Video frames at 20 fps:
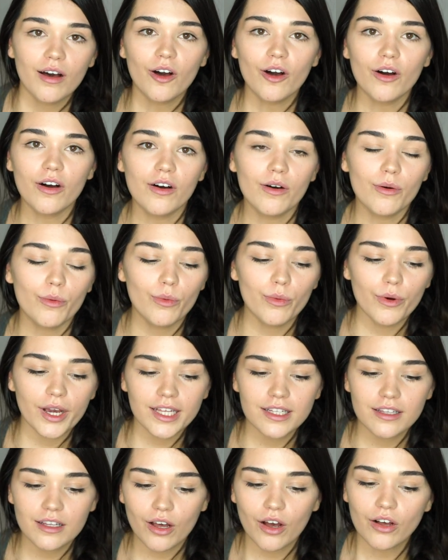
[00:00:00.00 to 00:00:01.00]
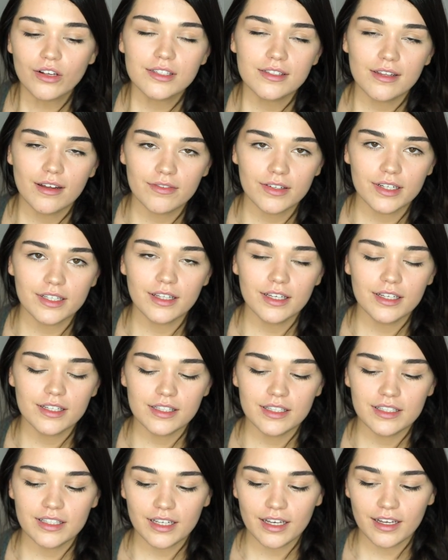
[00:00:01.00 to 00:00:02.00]
weight loss, stuff like
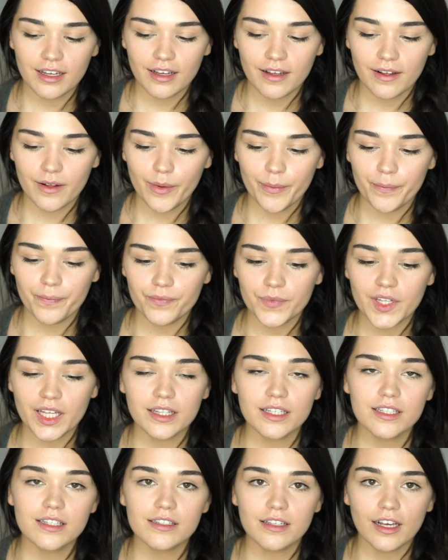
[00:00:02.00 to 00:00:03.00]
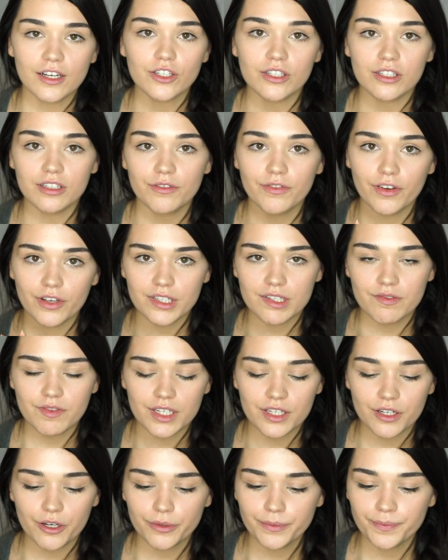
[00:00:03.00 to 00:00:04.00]
this, and this is actually the first
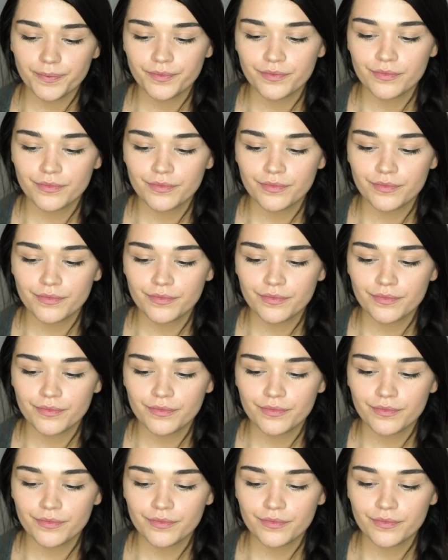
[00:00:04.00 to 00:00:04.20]
video.